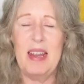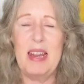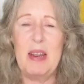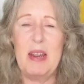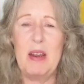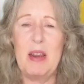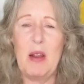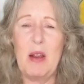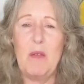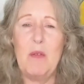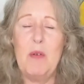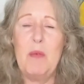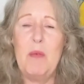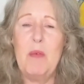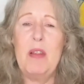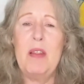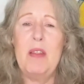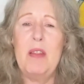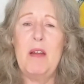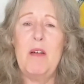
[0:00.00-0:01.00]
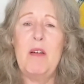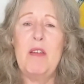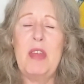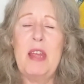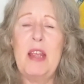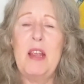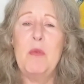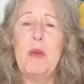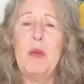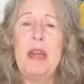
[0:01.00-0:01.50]
There are
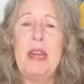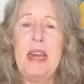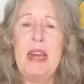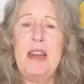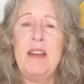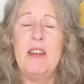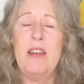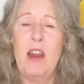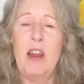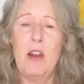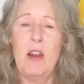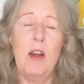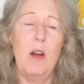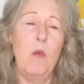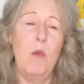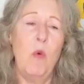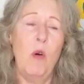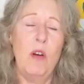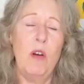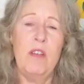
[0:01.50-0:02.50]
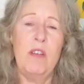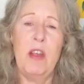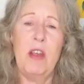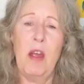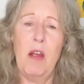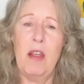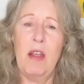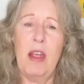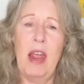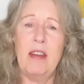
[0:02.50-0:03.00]
things we need to know. What is it
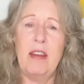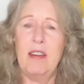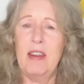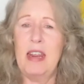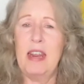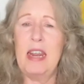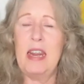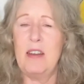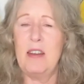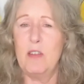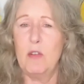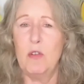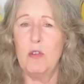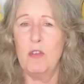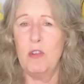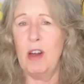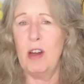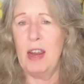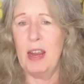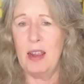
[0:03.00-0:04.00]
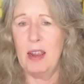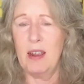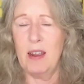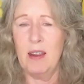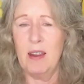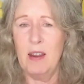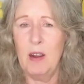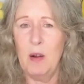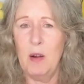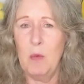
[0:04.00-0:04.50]
okay to eat or drink
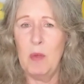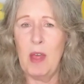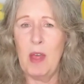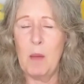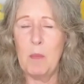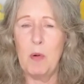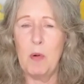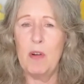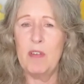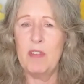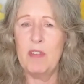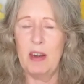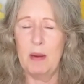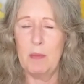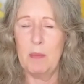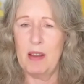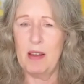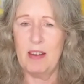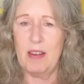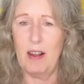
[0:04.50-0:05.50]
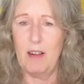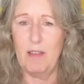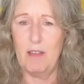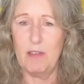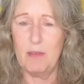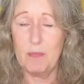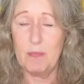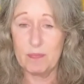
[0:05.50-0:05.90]
without poisoning myself?